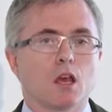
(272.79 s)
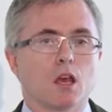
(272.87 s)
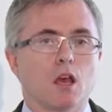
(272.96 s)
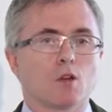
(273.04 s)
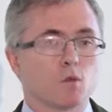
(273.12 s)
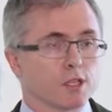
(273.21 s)

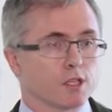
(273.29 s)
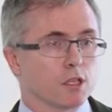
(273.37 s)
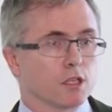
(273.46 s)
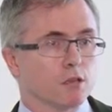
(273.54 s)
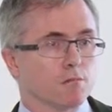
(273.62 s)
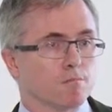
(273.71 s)
and we
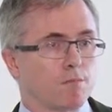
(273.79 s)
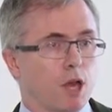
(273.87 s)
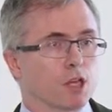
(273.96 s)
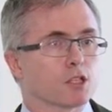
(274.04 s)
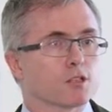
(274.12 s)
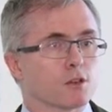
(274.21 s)
see
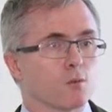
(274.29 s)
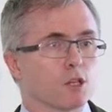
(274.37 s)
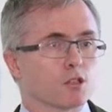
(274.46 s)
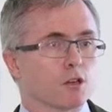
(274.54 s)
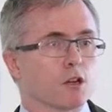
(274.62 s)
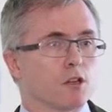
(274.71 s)
patients that we
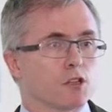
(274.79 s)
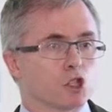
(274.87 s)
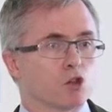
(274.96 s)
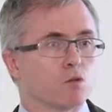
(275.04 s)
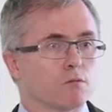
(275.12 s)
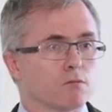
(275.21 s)
treated as
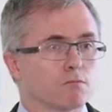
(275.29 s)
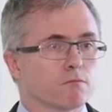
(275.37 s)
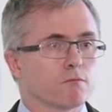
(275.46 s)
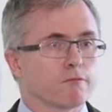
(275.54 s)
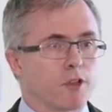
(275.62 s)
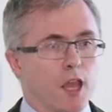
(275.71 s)
children
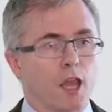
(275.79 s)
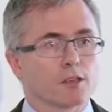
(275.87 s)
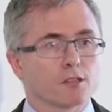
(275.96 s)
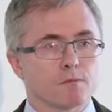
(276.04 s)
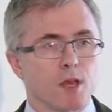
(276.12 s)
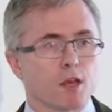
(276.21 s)
for
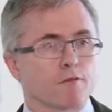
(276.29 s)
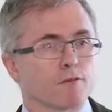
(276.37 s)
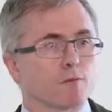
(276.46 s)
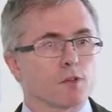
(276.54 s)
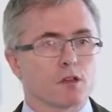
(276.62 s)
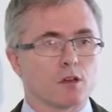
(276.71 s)
cancer back
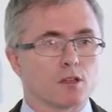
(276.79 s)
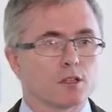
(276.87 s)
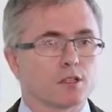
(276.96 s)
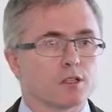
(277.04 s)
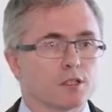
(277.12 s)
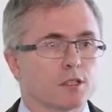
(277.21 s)
from the
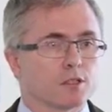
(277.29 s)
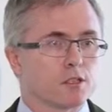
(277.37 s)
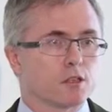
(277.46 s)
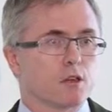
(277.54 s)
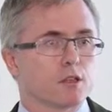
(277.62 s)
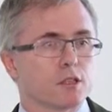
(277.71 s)
1960s
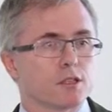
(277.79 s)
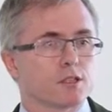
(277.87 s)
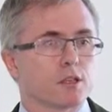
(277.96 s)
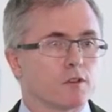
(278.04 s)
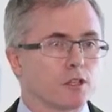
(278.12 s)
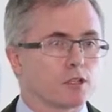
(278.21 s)
and
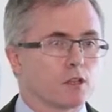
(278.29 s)
1970s,